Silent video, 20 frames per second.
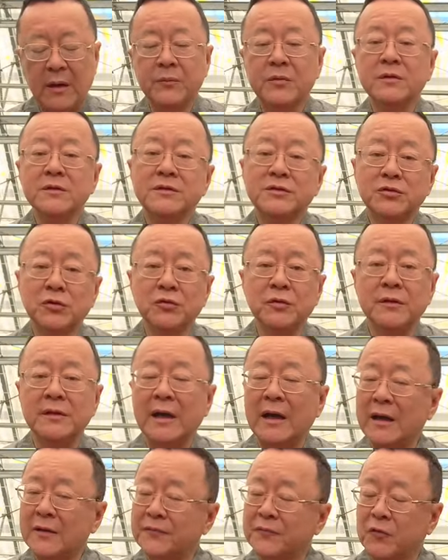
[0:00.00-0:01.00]
going to show you
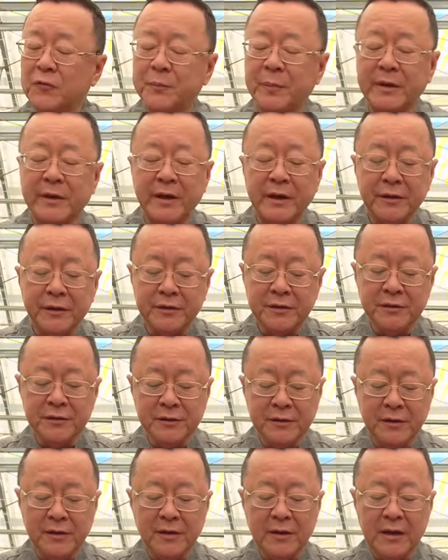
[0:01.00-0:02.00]
not for beginner,
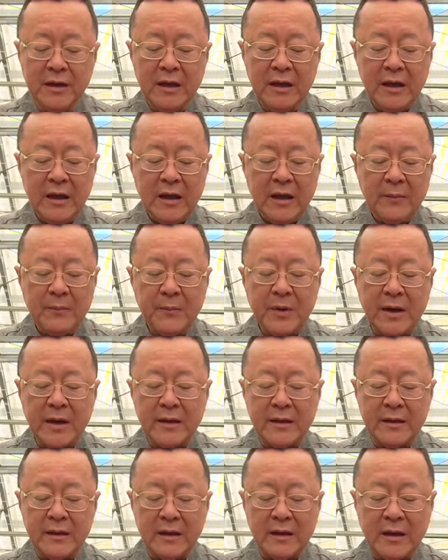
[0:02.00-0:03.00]
but